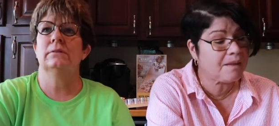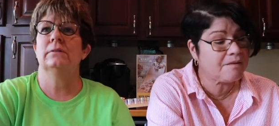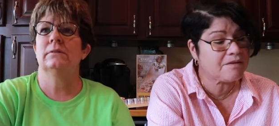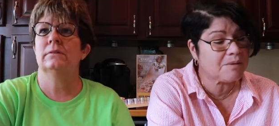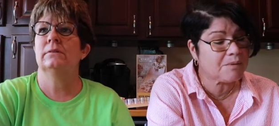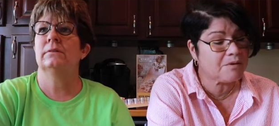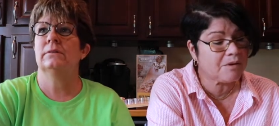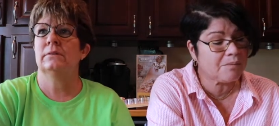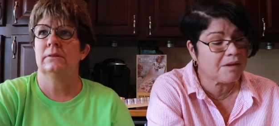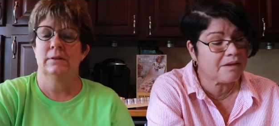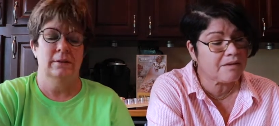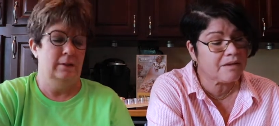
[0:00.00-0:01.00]
Speaker 1: Every time I drive
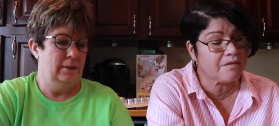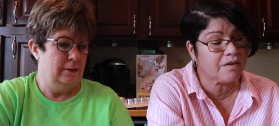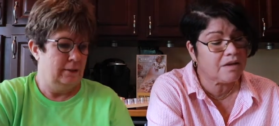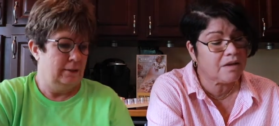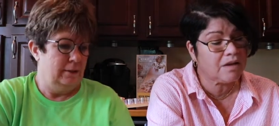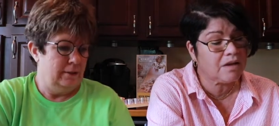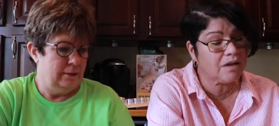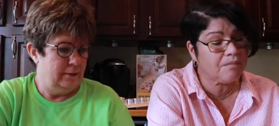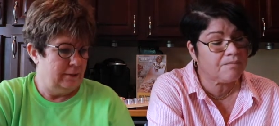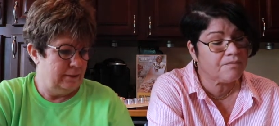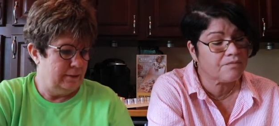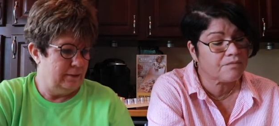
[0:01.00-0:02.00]
by, I think of it.
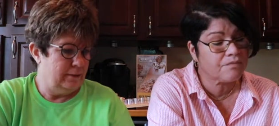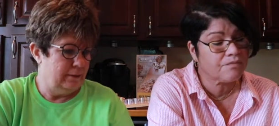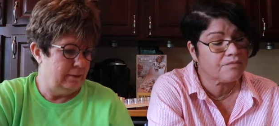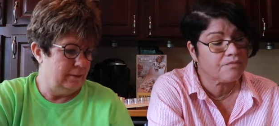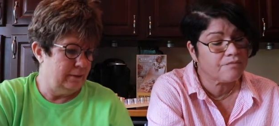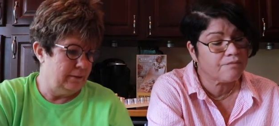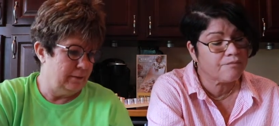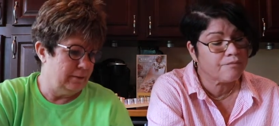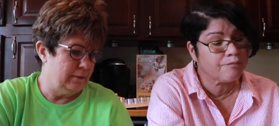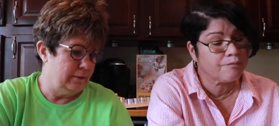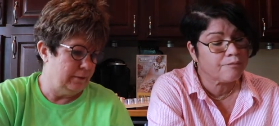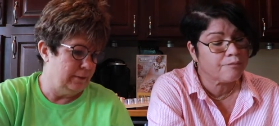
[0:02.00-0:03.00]
Um,
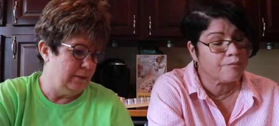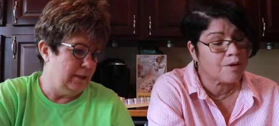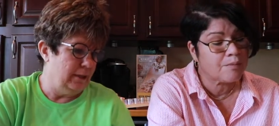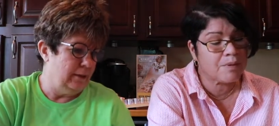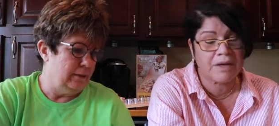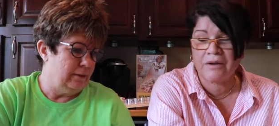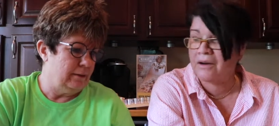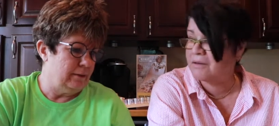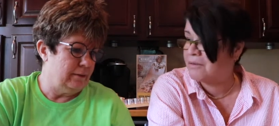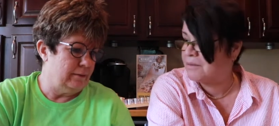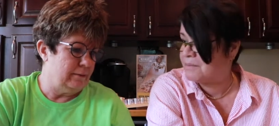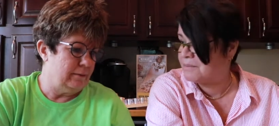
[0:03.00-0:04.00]
Peacock
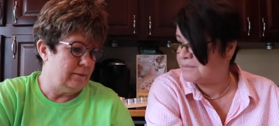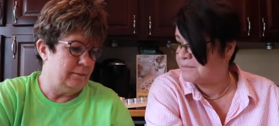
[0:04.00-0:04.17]
Room.